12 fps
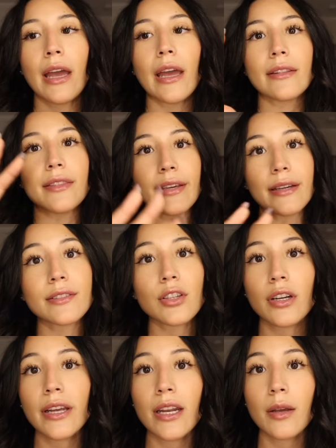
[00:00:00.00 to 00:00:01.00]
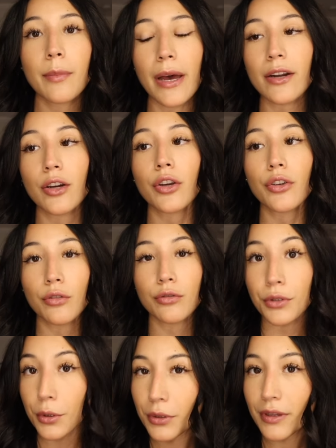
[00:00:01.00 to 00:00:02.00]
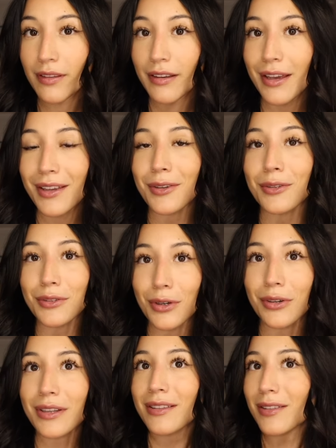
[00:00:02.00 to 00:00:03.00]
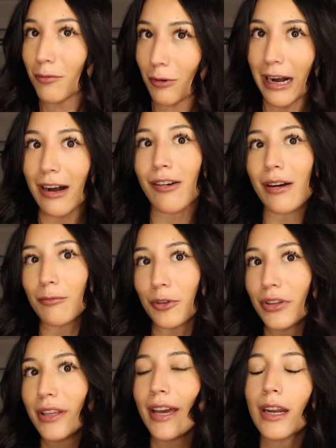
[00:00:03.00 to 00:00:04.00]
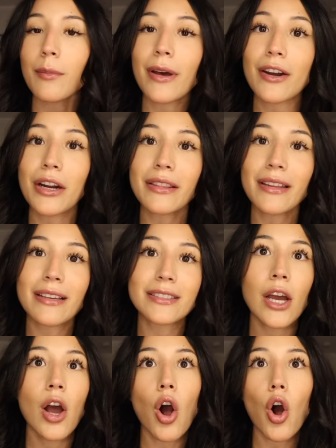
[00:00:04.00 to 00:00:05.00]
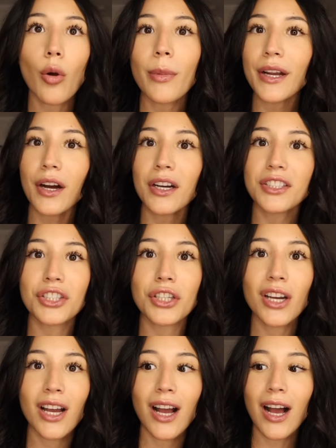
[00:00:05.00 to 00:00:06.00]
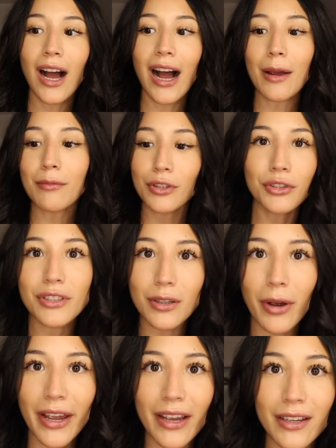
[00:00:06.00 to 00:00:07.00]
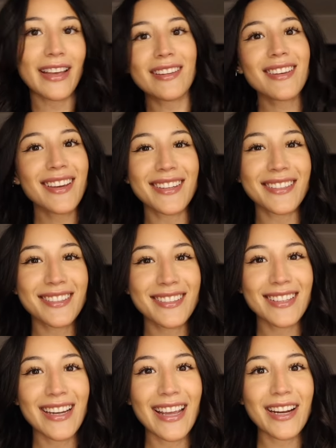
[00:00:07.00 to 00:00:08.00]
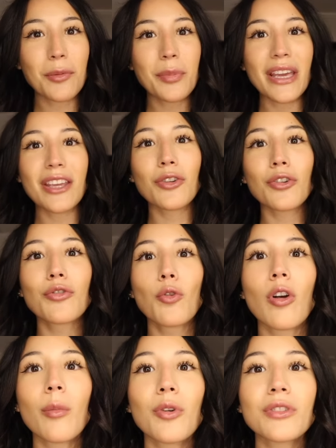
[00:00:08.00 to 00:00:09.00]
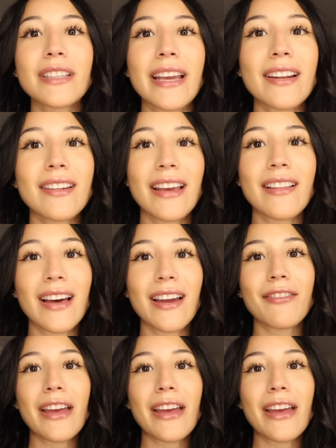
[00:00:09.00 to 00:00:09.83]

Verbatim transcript: and things start getting better, you'll notice it. You'll notice, wow, I'm really getting better at this. Oh my gosh, I'm losing weight. And that's it. It'll be your normal day-to-day life